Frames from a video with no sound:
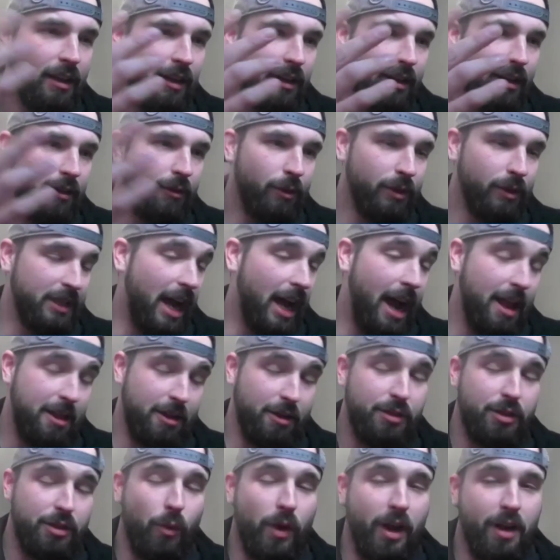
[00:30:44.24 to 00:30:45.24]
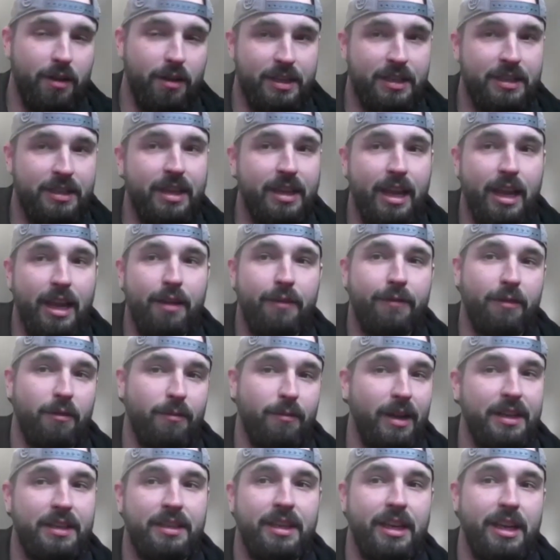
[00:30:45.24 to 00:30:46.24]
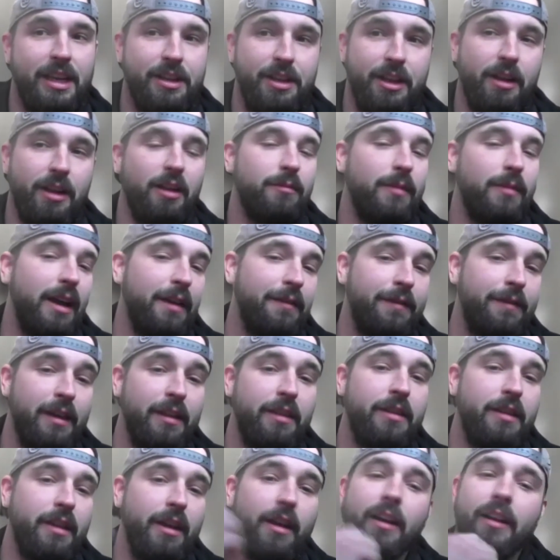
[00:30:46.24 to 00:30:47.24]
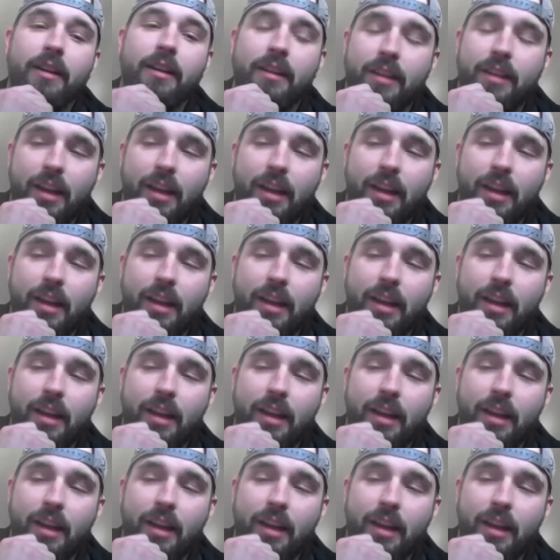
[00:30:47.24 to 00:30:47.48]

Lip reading: was honored to wear the C for my senior and my 5th year.